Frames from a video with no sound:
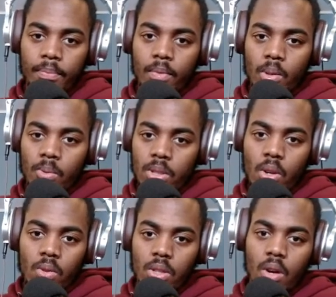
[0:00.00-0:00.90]
The
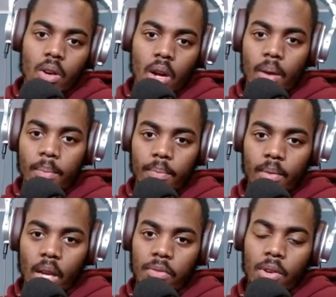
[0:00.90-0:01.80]
results gonna come
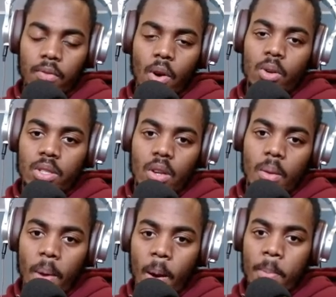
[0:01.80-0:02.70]
if you focus on the
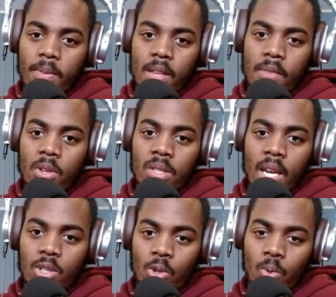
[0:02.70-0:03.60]
purpose. If you stay
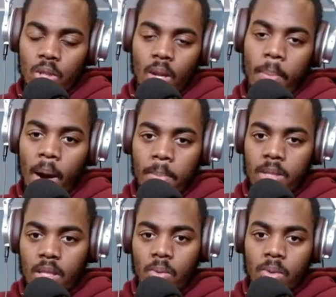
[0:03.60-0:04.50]
true to the
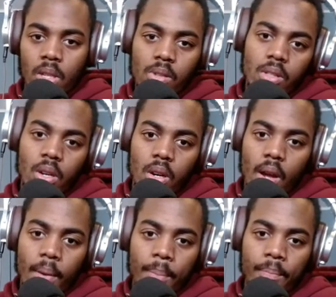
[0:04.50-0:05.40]
purpose, the results gonna
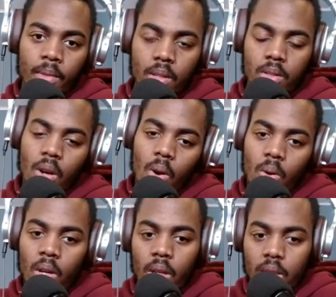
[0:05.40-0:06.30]
come. So
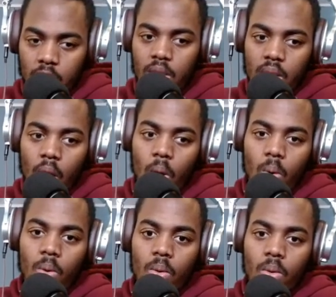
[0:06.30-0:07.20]
just know,
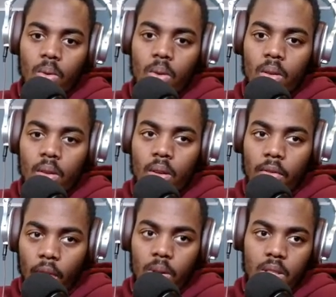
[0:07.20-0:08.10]

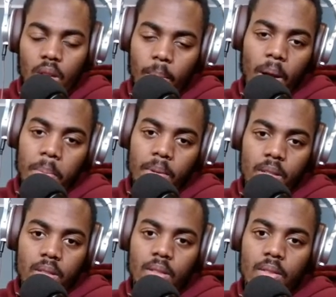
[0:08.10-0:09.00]
focus on the purpose.